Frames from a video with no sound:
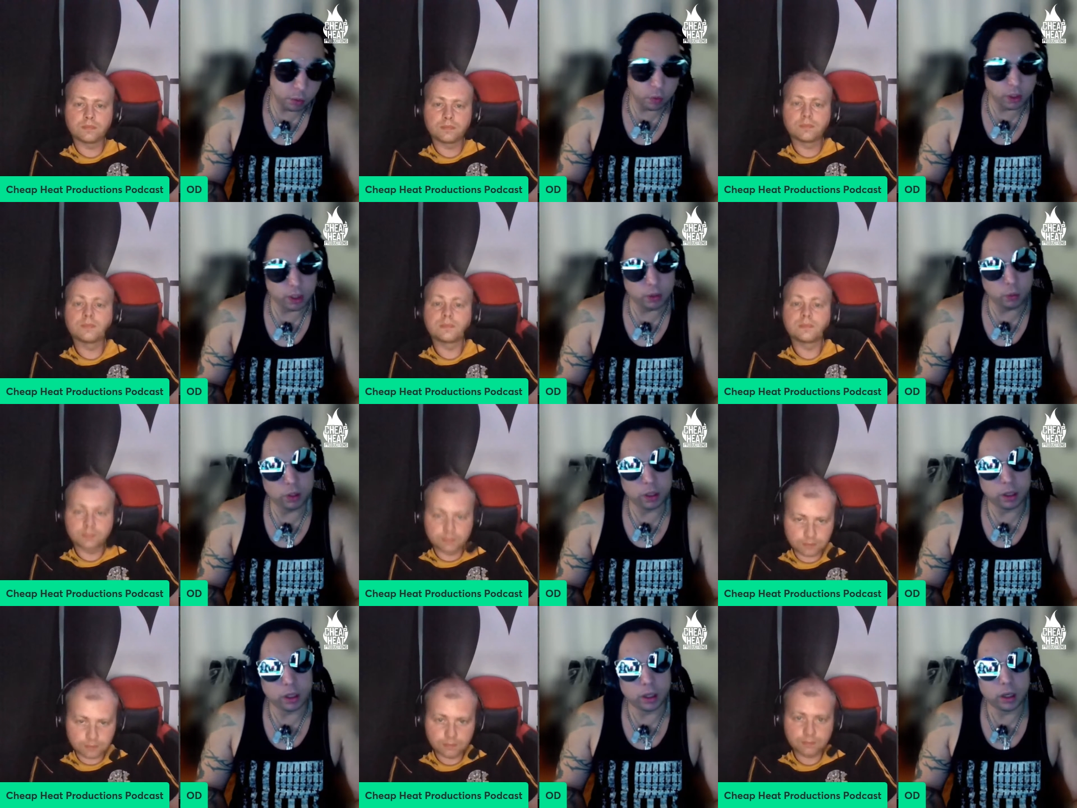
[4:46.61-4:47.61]
Speaker 1: We,
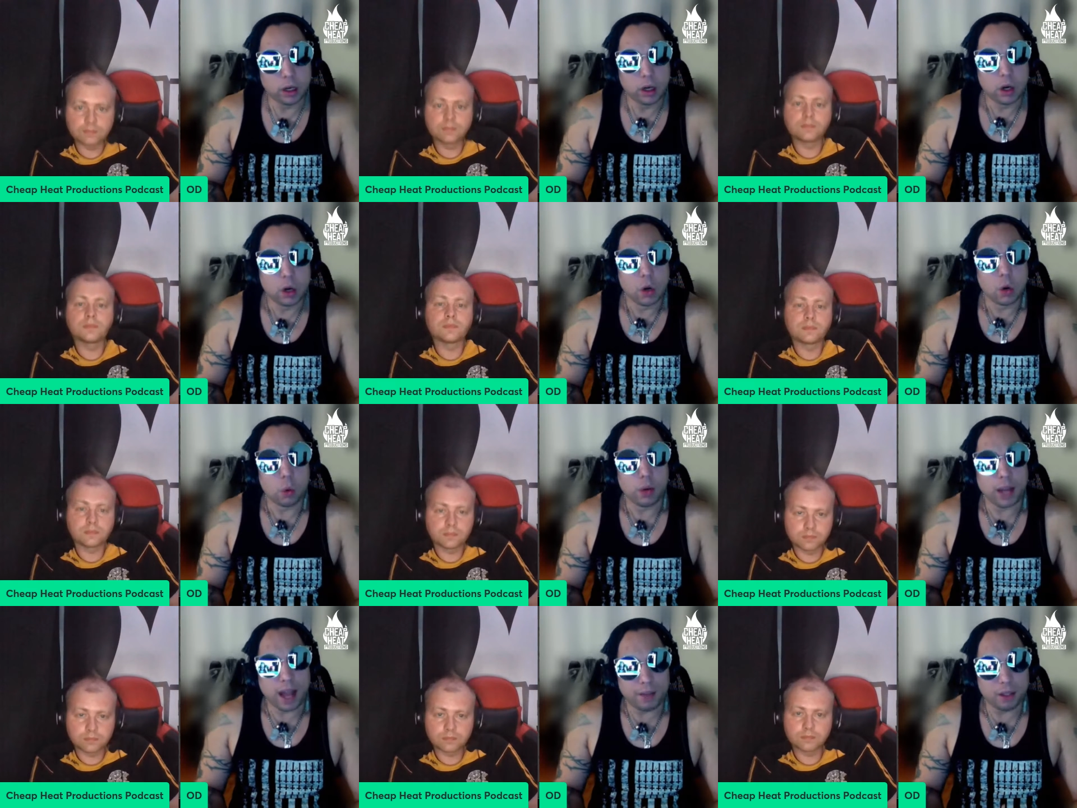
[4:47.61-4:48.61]
we're we
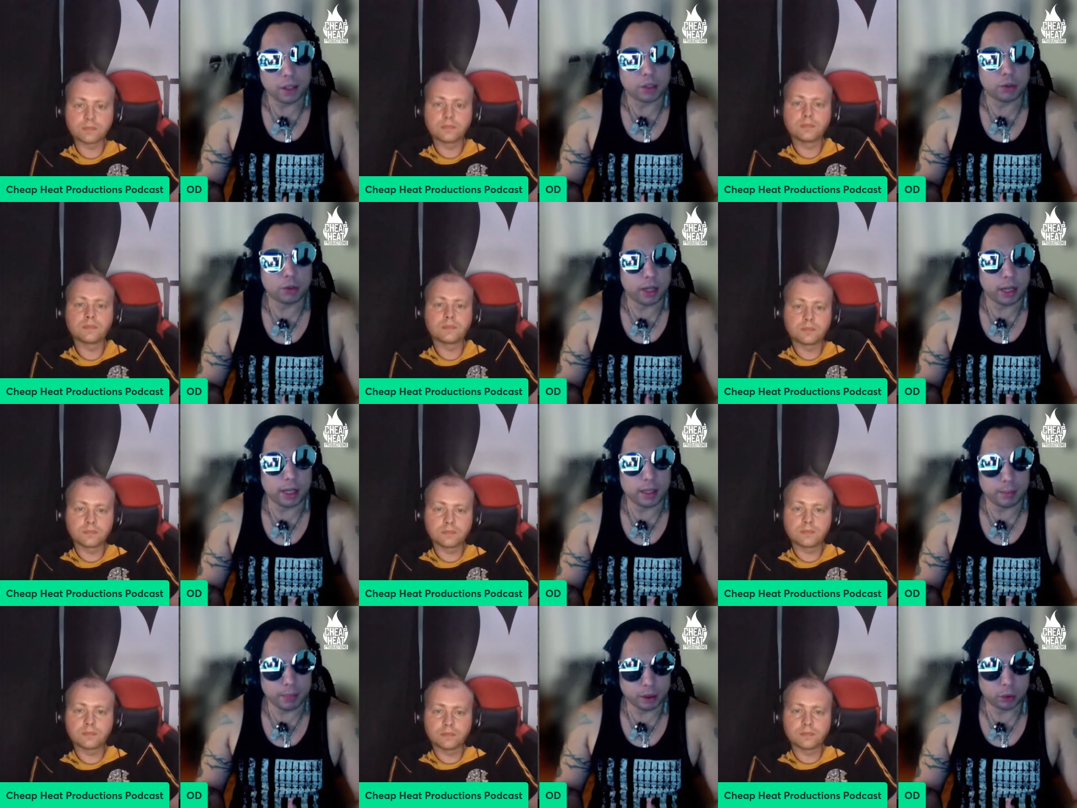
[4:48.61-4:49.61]
have electronic
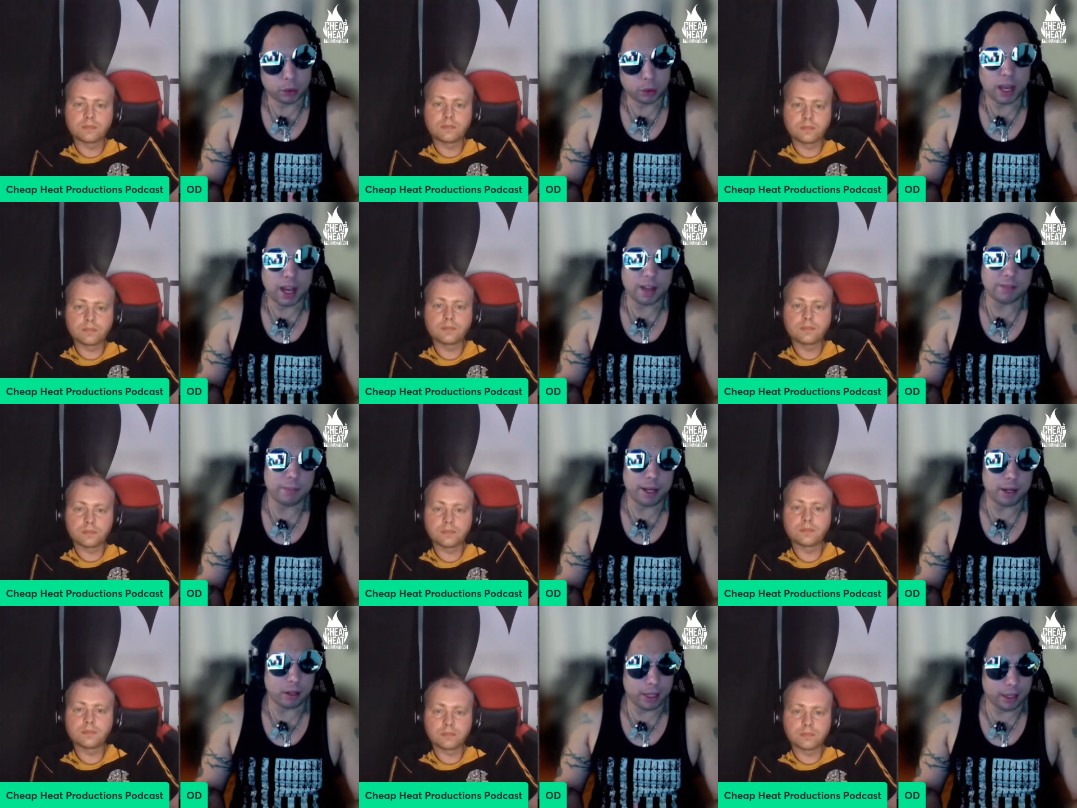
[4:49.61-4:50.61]
elements, we have
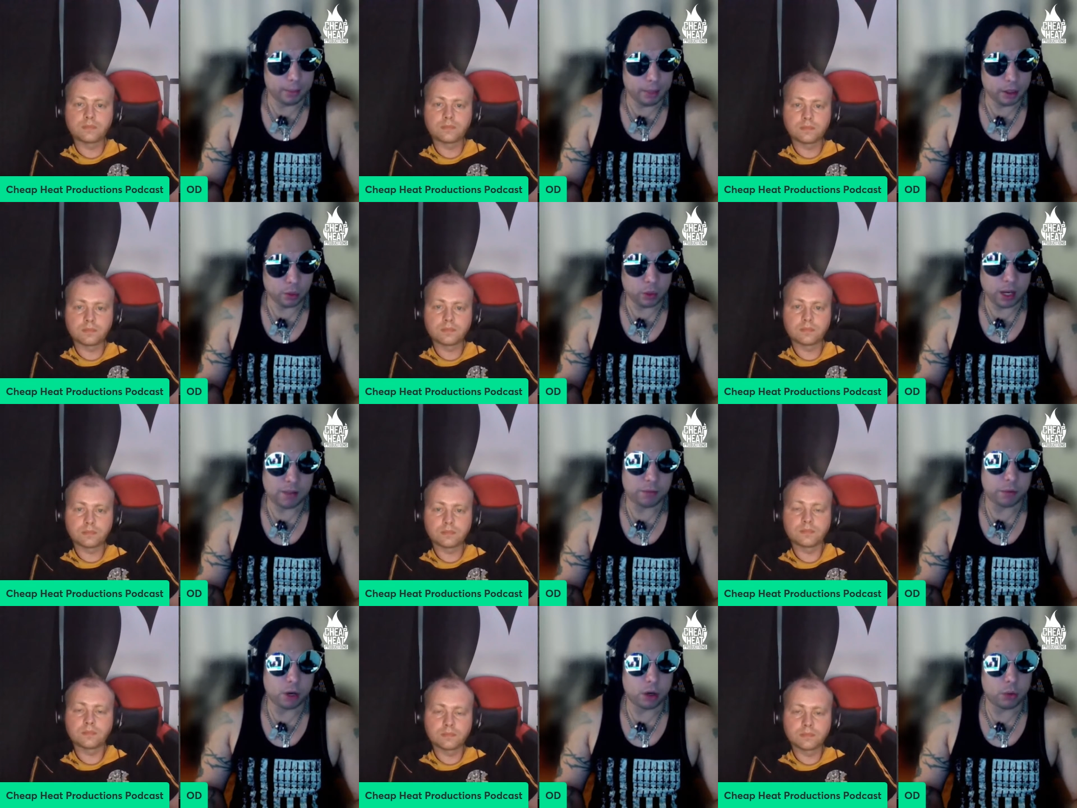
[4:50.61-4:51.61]
metal elements, we have
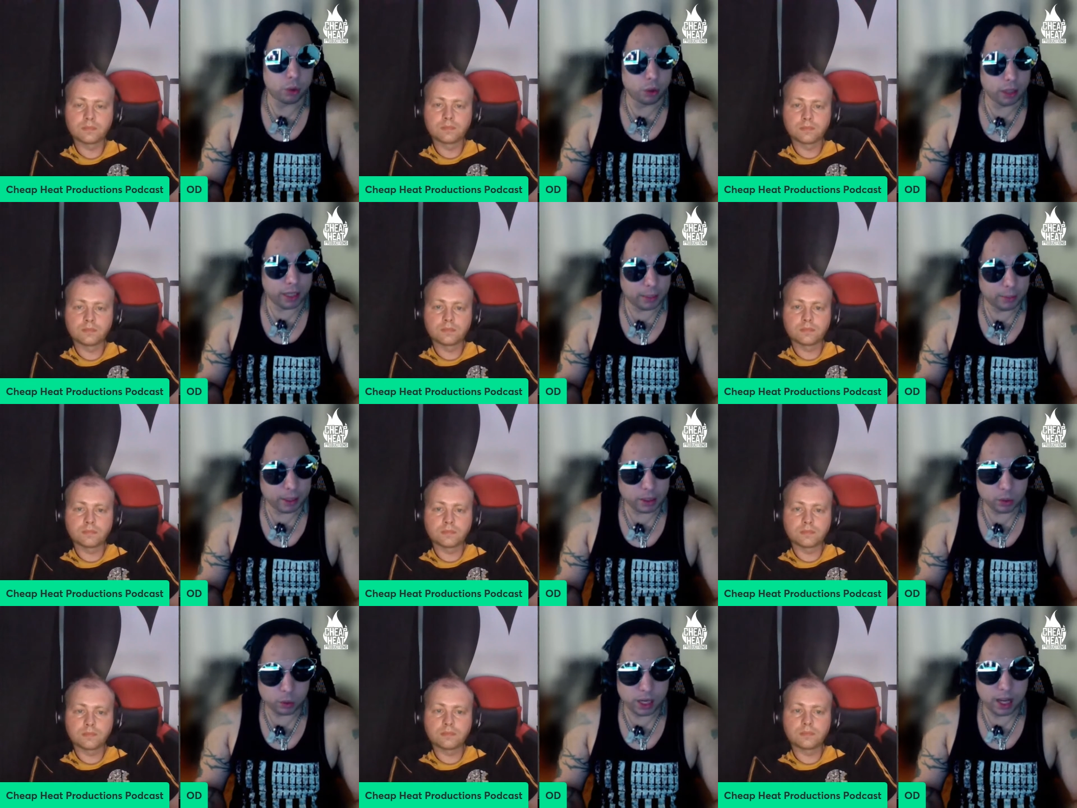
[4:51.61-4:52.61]
rock and roll elements,
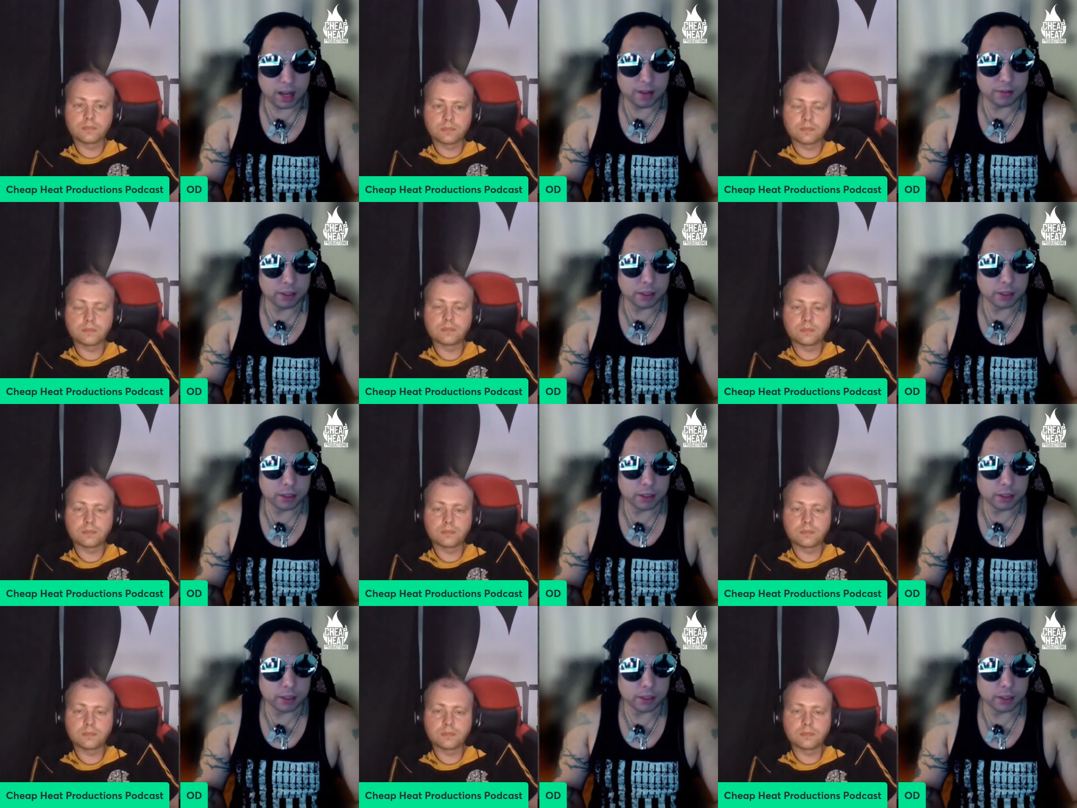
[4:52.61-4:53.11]
we have uh,